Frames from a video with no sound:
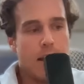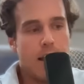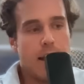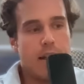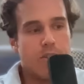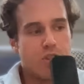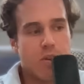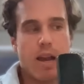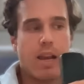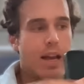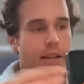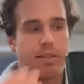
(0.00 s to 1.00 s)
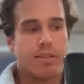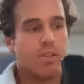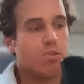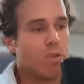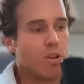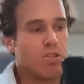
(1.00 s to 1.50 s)
And so I like the
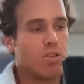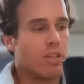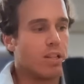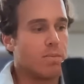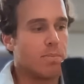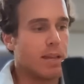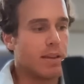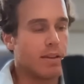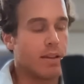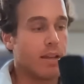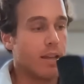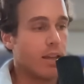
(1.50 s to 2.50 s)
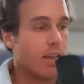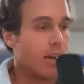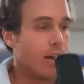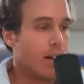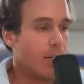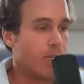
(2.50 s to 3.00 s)
situation that's being
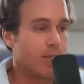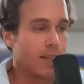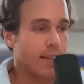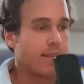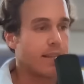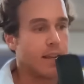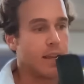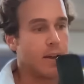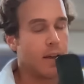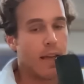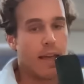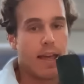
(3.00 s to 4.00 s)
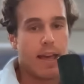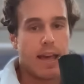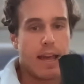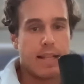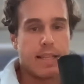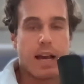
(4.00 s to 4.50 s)
uh, presented here.
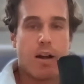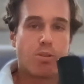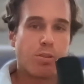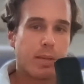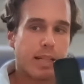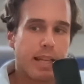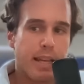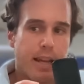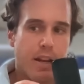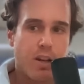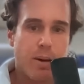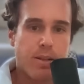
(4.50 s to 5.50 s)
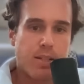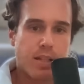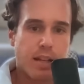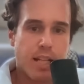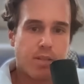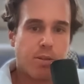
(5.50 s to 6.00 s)
And ultimately, it
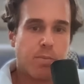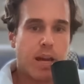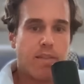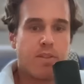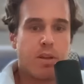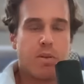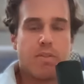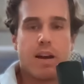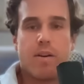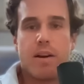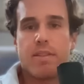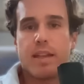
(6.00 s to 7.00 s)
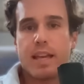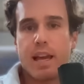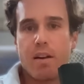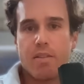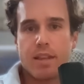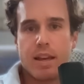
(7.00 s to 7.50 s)
coincides with my view of how I think
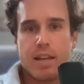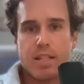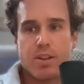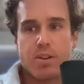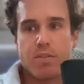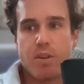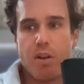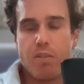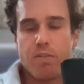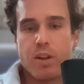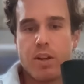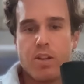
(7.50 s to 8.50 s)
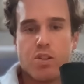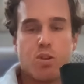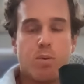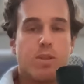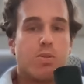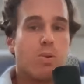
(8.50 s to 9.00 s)
healthcare is going to evolve. So,
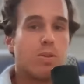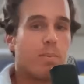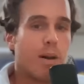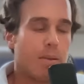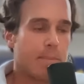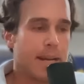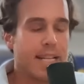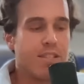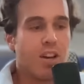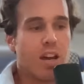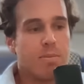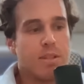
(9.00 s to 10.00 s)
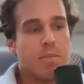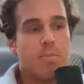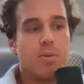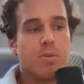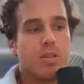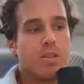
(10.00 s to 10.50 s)
we talked about many times the
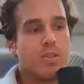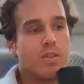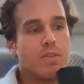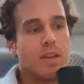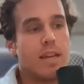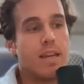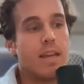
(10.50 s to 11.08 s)
importance of a